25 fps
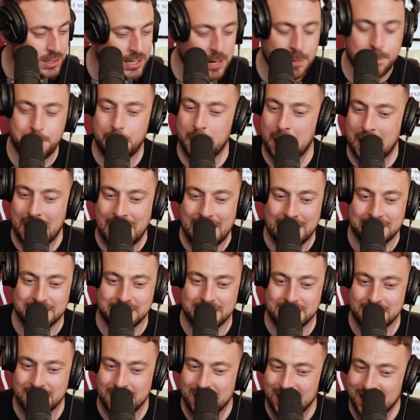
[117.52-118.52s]
Simple
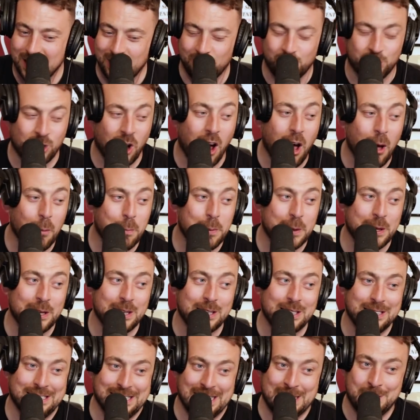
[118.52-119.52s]
as he's got to be